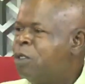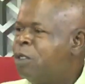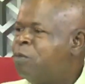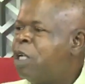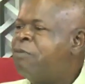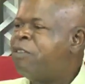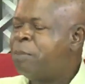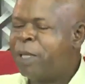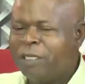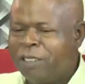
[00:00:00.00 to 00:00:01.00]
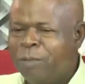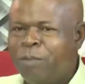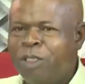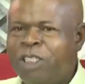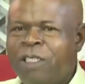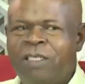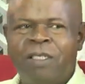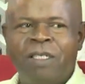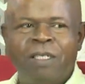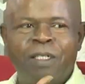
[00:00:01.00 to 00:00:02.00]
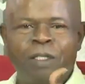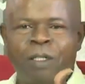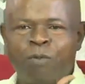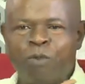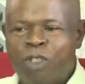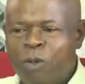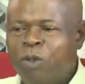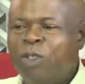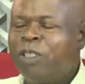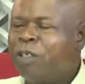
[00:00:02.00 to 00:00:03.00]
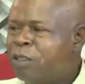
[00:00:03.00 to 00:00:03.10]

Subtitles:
After padding the budget, in the course